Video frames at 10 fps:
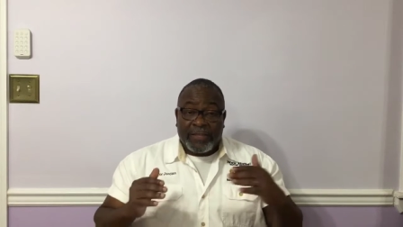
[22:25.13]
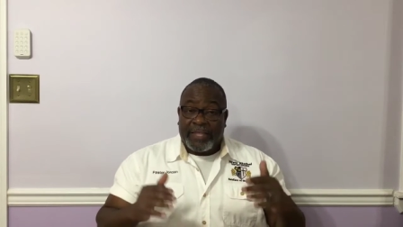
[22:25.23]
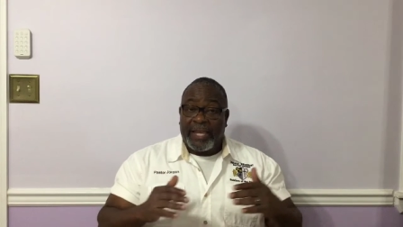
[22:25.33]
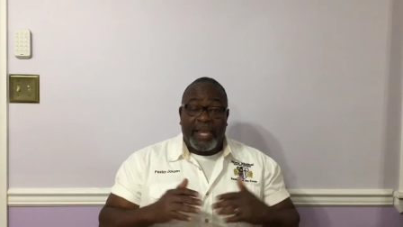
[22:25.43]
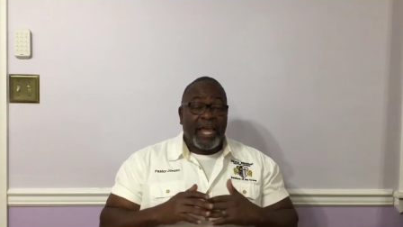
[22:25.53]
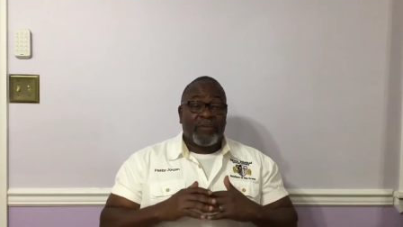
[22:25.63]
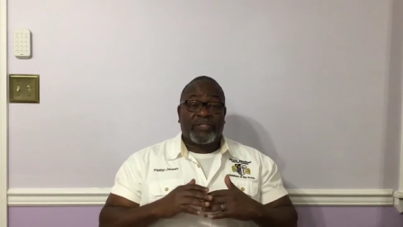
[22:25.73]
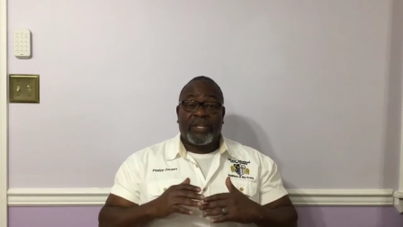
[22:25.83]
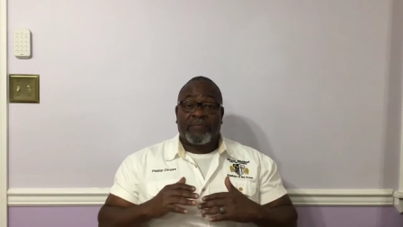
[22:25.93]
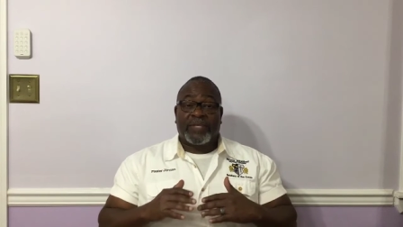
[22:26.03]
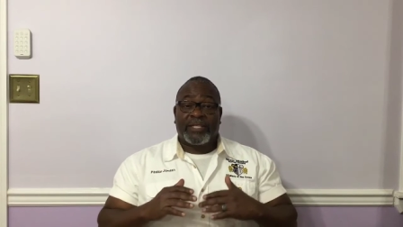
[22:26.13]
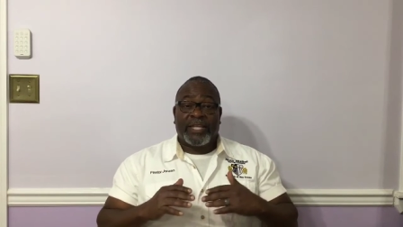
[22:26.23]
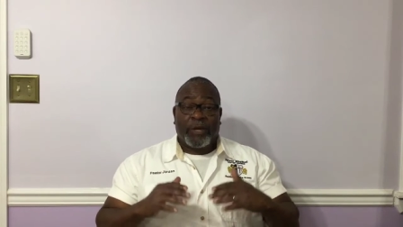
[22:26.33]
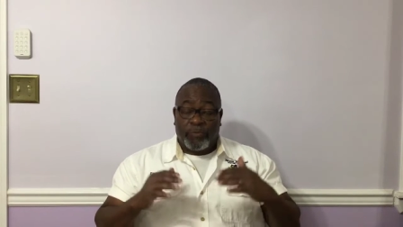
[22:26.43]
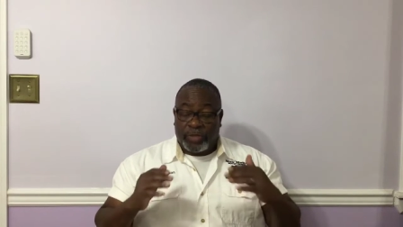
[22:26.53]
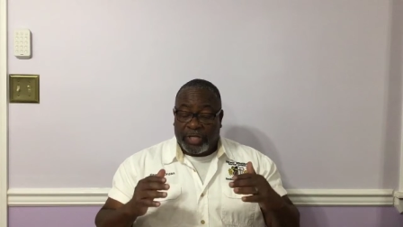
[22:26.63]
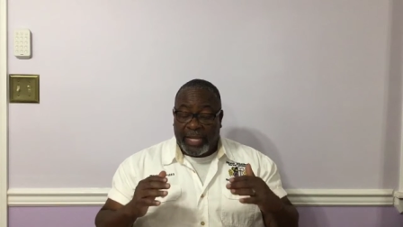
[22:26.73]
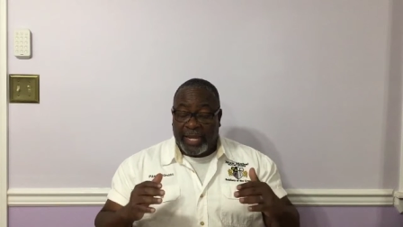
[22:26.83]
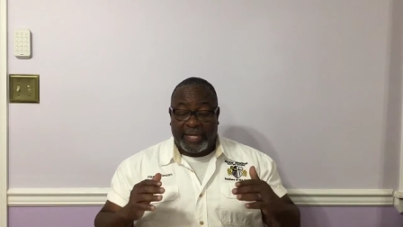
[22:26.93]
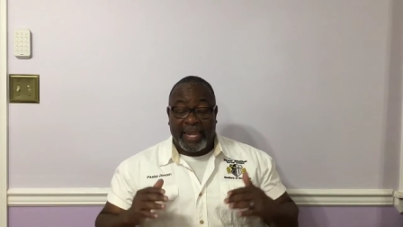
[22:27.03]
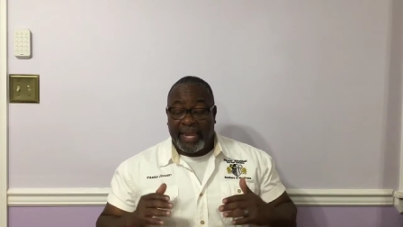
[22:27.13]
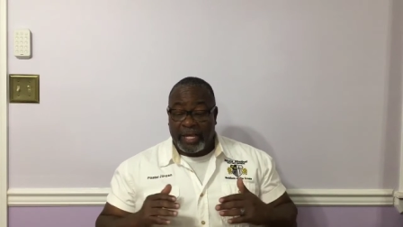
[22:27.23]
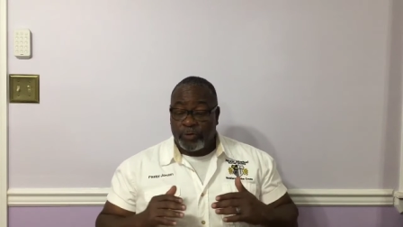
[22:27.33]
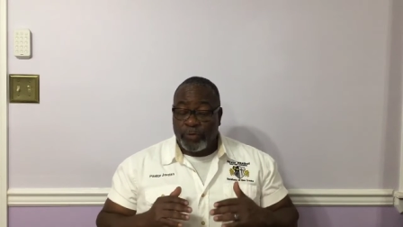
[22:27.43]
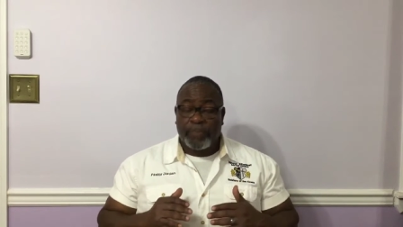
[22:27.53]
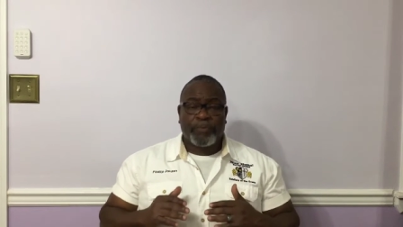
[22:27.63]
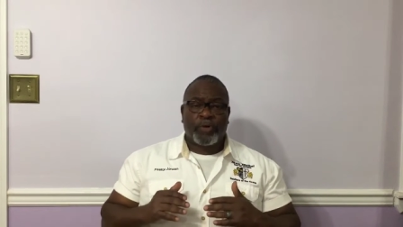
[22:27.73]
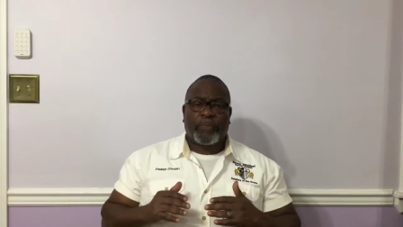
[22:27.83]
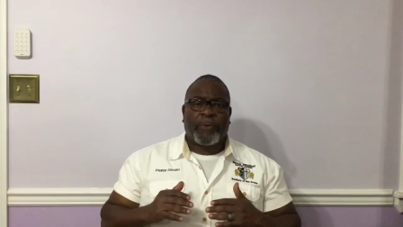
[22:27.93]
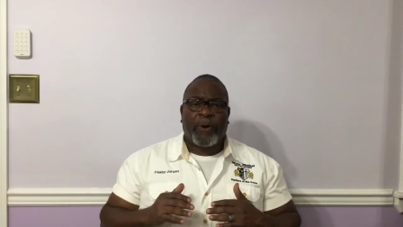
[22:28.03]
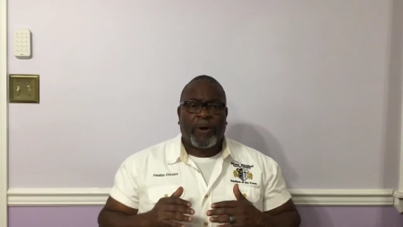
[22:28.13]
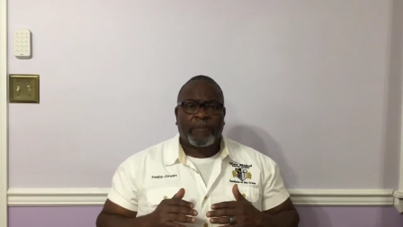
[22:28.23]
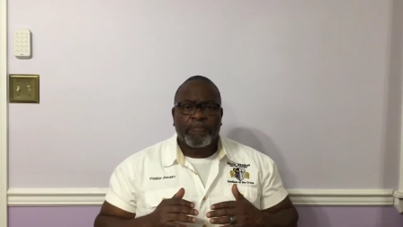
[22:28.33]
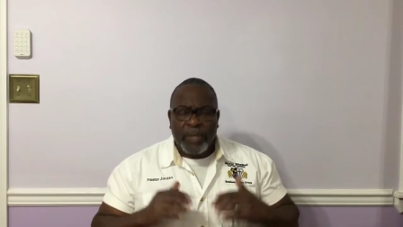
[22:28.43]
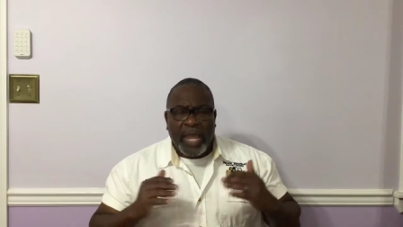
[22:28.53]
they have something that will that can rip you apart